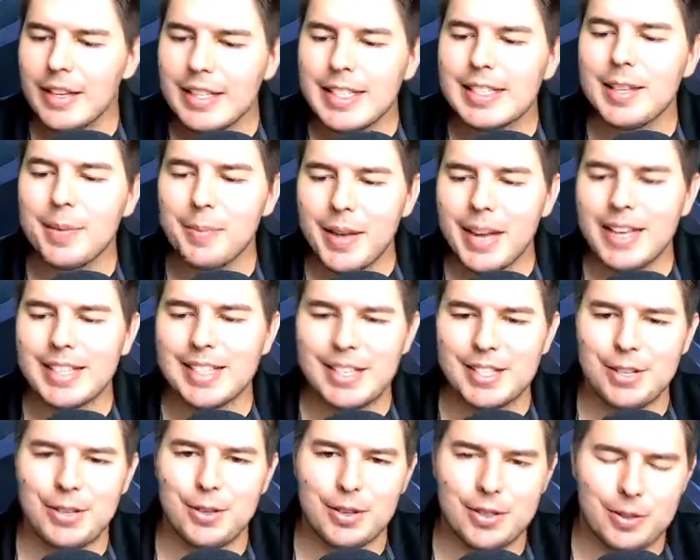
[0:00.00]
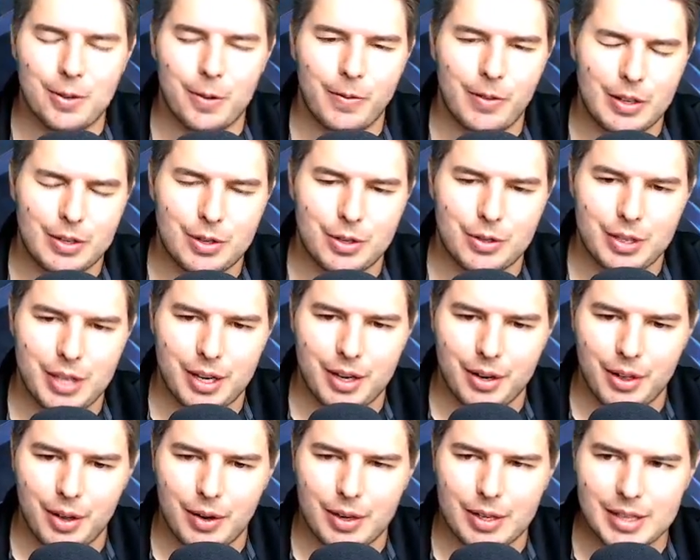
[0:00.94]
is the biggest issue with Stormfist Crusader,
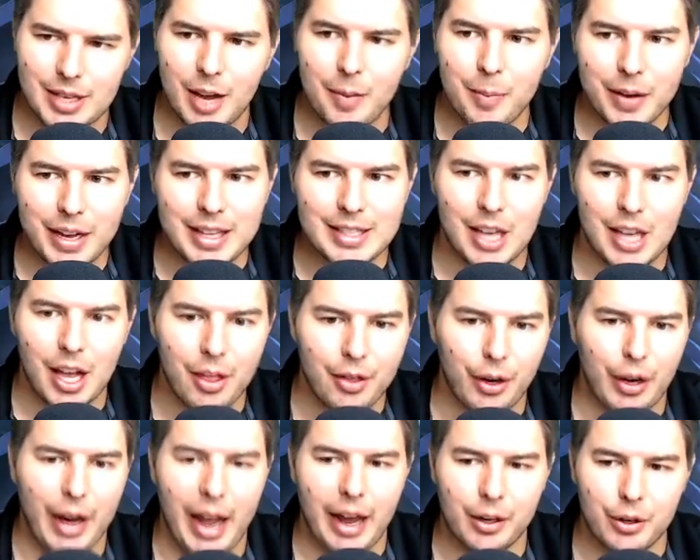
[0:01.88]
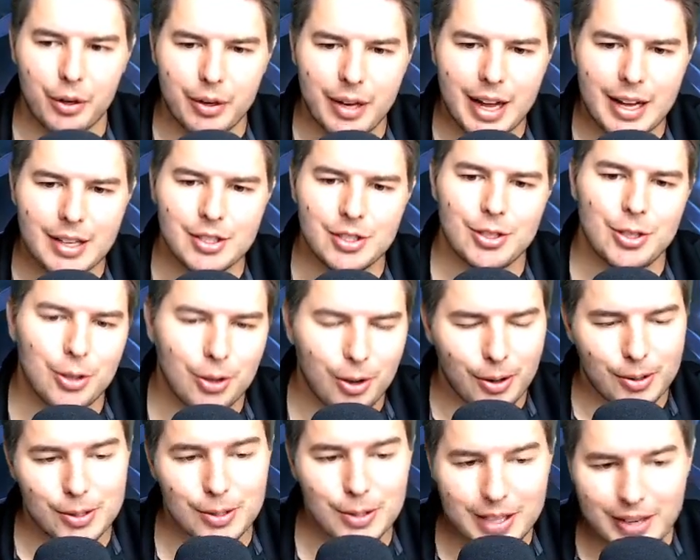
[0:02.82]
though, is up against other aggro decks, you're
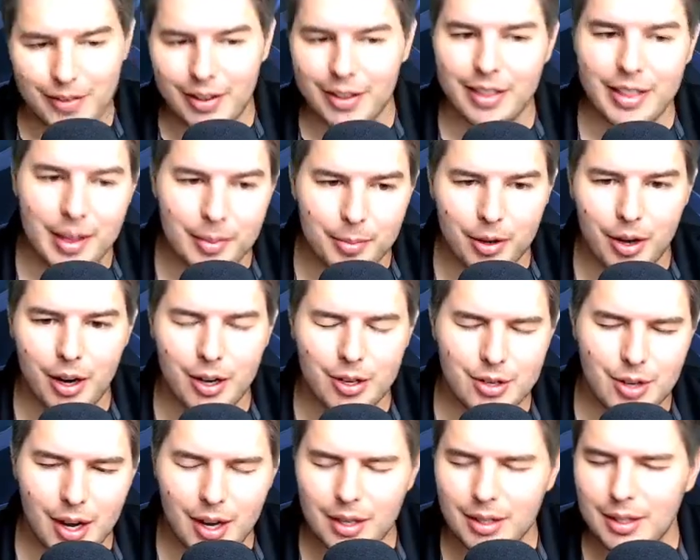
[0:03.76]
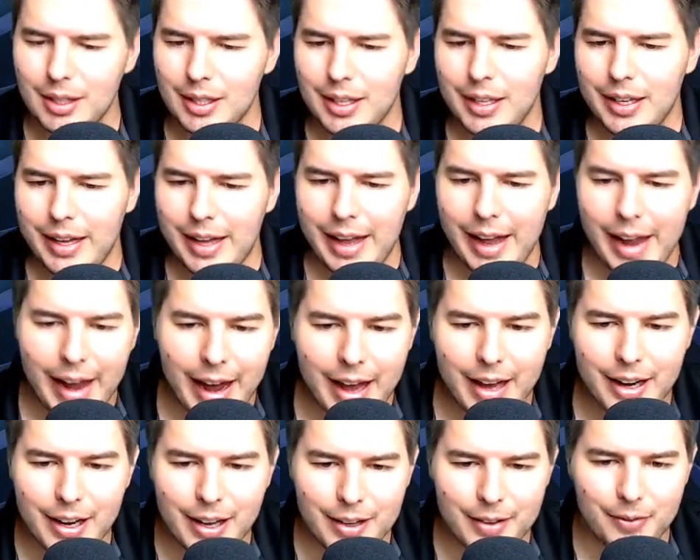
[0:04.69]
also giving them card draw
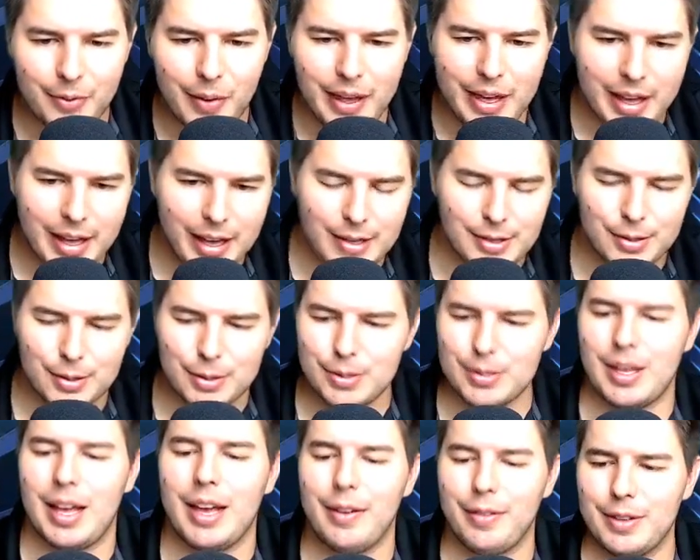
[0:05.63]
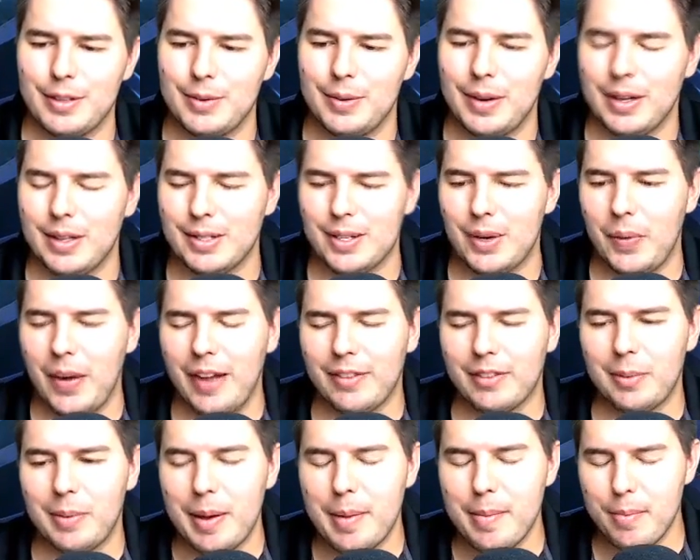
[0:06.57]
and making us lose life as well. So we have to
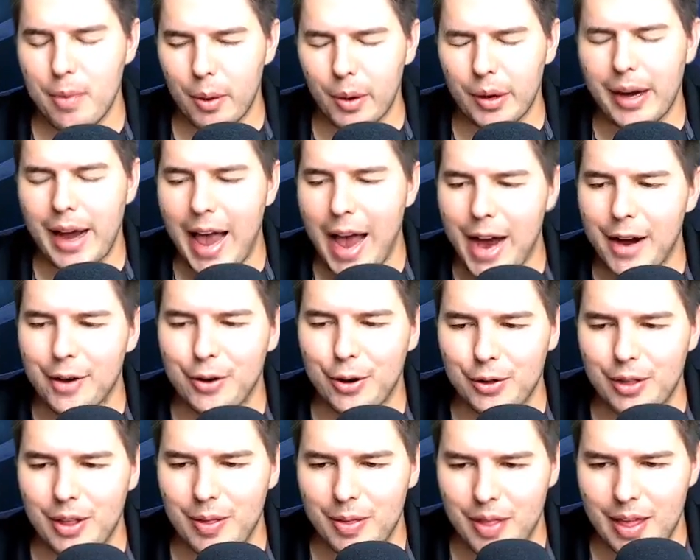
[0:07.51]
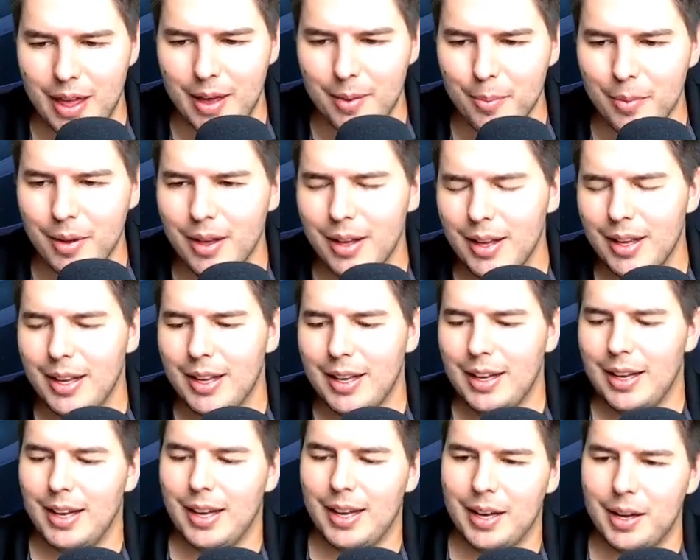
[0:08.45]
be more aggro than them
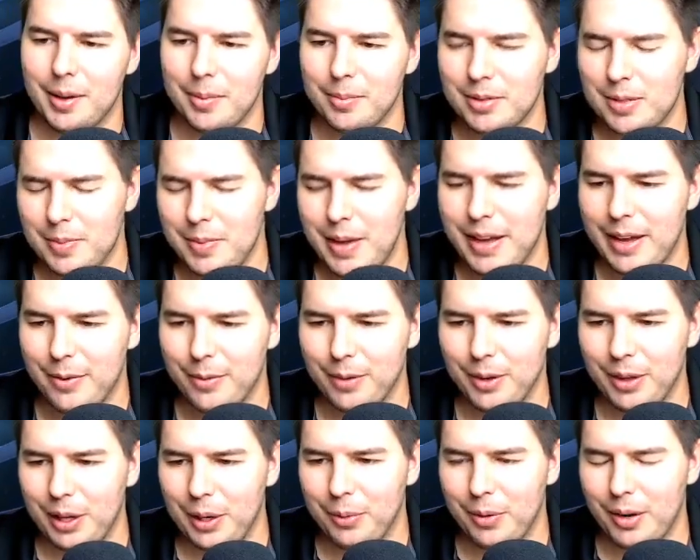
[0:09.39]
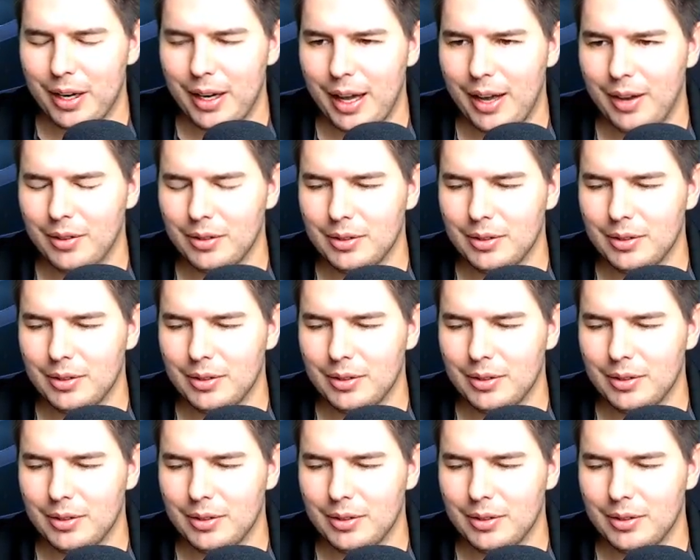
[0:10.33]
to make it really work out,